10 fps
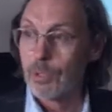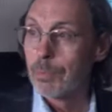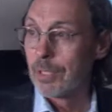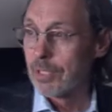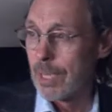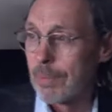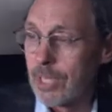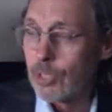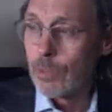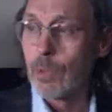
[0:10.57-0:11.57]
pupil
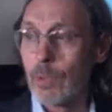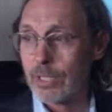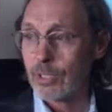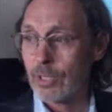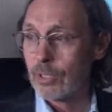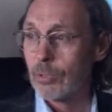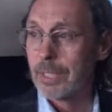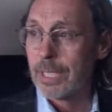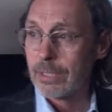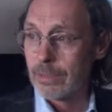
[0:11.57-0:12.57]
examination, we want to
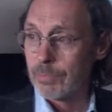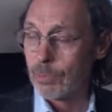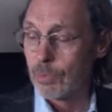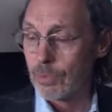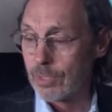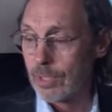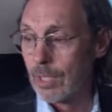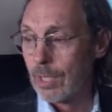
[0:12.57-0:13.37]
illuminate the pupils